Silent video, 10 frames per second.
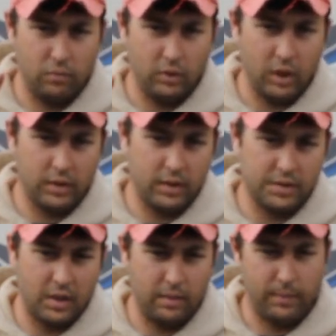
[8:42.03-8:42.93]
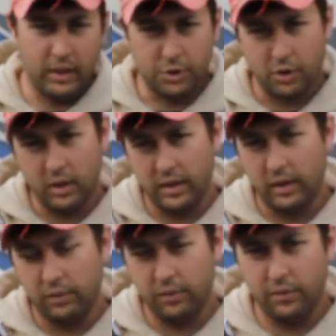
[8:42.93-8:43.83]
lug nuts on my truck,
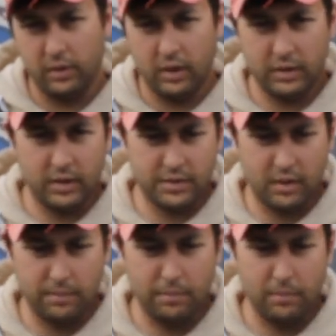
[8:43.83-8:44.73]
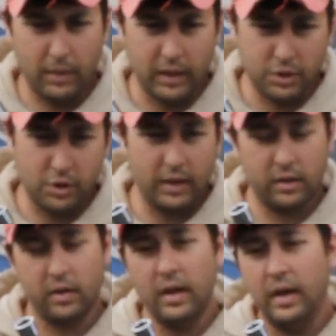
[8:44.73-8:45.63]
it'll do the lug nuts on my
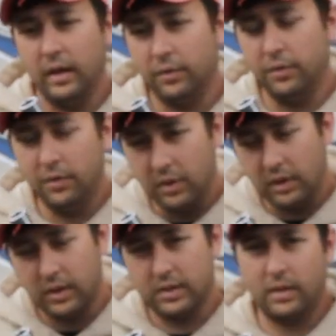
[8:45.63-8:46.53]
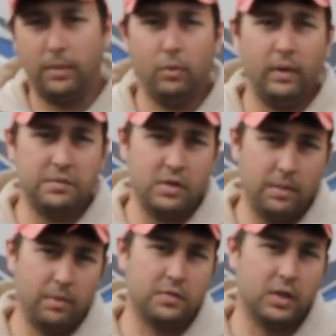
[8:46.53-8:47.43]
trailer, it'll do the lug nuts on my wife's
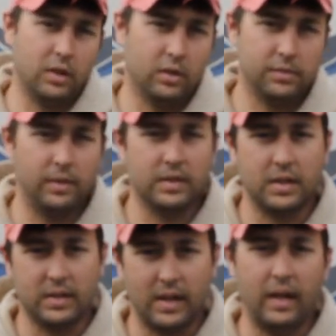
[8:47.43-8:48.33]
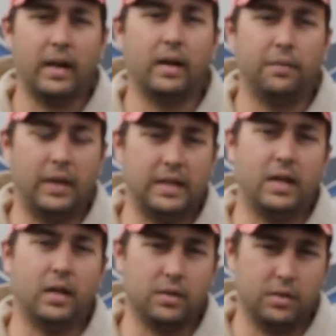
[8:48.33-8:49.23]
Jeep if she calls me and says, hey, I got a flat
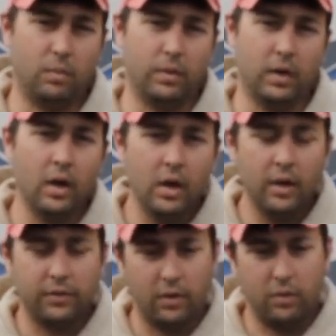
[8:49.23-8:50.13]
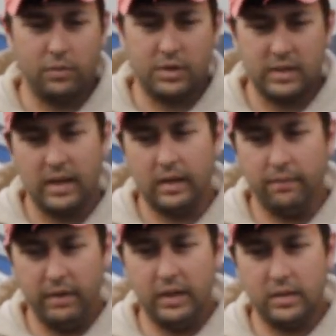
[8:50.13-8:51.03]
tire somewhere. So just that
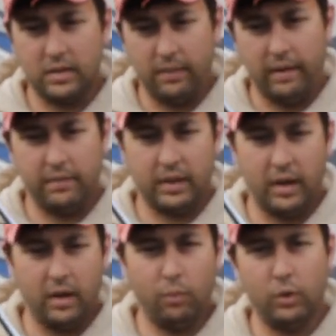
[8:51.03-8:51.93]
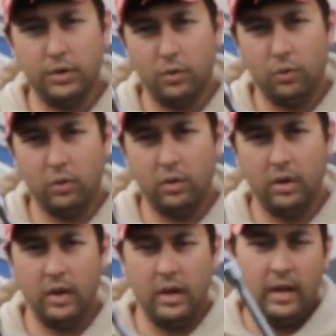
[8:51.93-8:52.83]
convenience of having to carry one tool
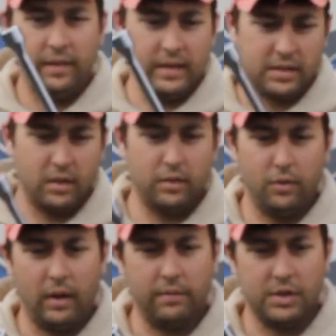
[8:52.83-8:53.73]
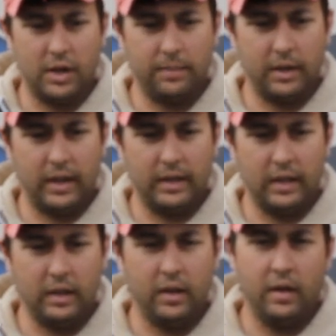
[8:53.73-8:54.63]
that's going to do every job that I
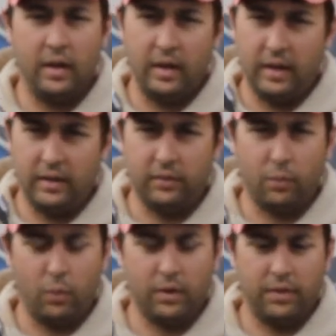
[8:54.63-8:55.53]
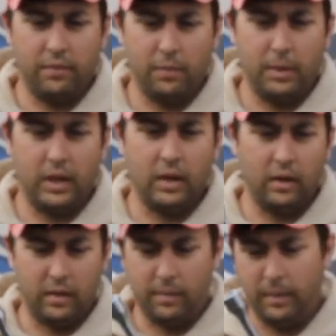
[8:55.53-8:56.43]
need is worth it for me.
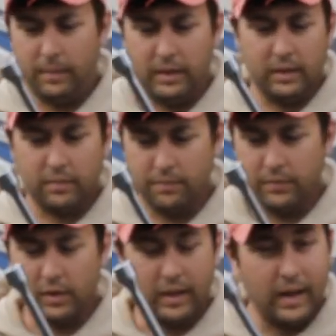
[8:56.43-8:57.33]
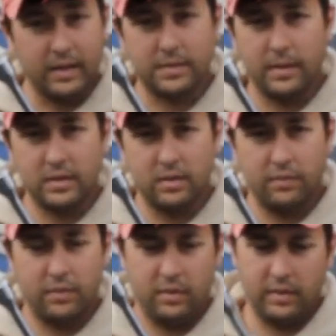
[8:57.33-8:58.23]
I mean, they're not
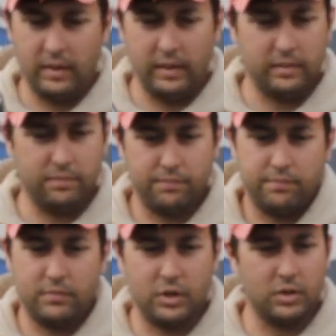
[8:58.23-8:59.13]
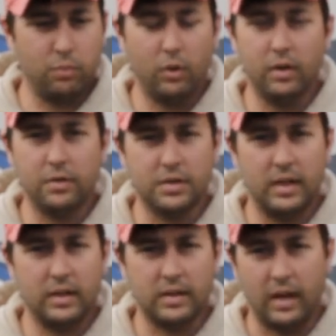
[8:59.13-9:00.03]
expensive. It's just one of those
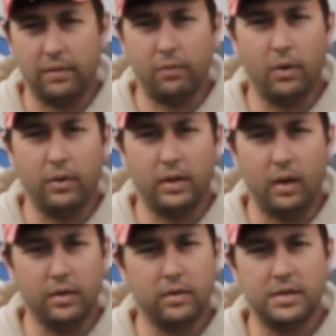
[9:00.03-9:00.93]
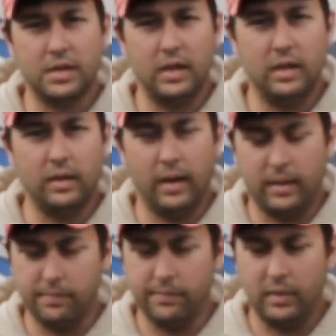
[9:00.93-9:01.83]
things. I throw it under the seat,
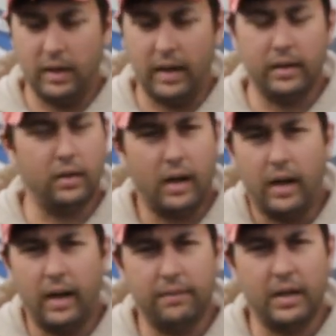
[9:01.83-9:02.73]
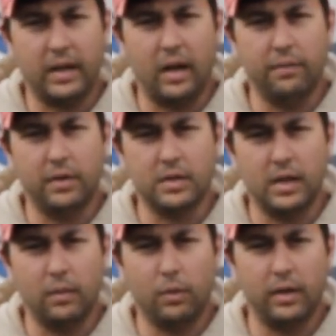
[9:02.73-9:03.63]
and I have that confidence
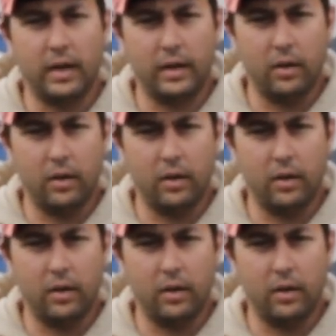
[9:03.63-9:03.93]
anywhere that I